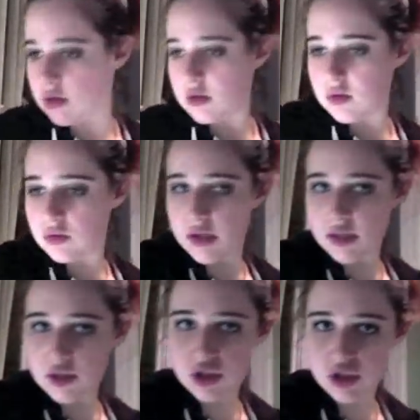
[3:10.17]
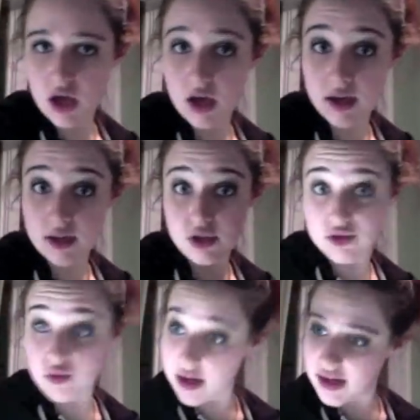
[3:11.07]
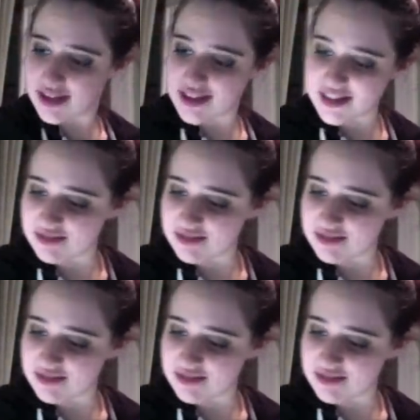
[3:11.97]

which I just erased.